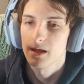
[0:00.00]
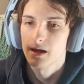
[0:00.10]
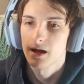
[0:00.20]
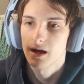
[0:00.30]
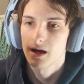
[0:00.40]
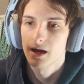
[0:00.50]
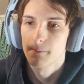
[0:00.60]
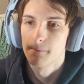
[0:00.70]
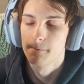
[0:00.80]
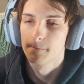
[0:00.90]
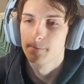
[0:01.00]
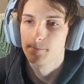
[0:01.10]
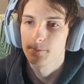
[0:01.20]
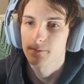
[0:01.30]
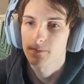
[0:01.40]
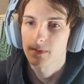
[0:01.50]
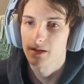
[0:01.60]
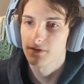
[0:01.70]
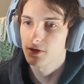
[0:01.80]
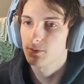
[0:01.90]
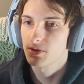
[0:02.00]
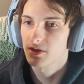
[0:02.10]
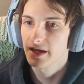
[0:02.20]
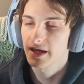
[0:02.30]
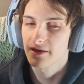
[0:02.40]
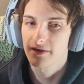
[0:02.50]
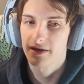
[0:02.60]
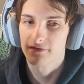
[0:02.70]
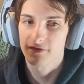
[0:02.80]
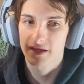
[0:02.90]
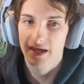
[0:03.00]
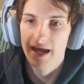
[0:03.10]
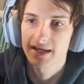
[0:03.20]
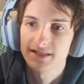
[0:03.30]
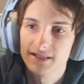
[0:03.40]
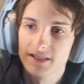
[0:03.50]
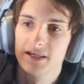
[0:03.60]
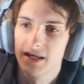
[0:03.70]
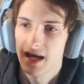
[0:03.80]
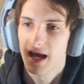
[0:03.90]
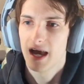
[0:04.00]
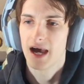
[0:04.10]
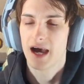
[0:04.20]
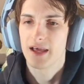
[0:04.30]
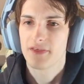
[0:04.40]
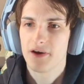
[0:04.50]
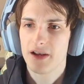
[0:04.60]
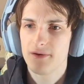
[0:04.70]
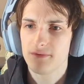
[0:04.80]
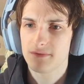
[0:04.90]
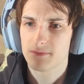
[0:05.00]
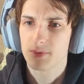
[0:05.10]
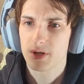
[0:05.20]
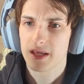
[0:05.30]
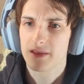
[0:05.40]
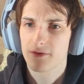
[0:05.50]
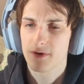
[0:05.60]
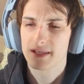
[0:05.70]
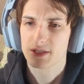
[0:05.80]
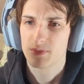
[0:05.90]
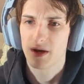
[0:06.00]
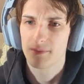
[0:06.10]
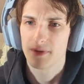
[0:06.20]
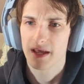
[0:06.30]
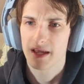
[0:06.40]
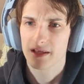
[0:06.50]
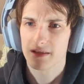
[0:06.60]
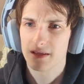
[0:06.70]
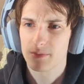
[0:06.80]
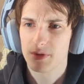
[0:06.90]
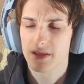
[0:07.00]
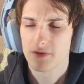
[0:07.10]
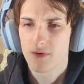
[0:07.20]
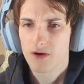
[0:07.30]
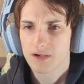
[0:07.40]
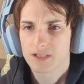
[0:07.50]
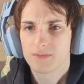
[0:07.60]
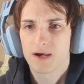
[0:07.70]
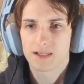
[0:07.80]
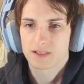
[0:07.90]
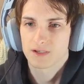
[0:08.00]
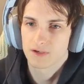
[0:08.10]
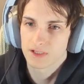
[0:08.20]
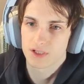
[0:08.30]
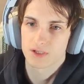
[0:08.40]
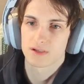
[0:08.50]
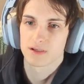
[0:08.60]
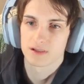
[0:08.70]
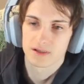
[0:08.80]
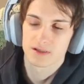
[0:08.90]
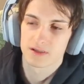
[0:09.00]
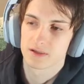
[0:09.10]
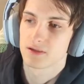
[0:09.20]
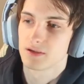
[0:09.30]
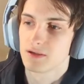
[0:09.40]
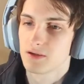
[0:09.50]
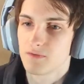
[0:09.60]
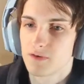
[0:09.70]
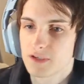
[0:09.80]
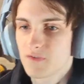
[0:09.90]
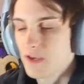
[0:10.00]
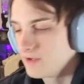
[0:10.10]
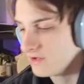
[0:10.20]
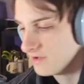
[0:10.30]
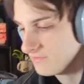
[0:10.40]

A little play area for the cats. I thought I would put it in the right spot, but I clearly put it in the wrong spot, so I should... First failure of the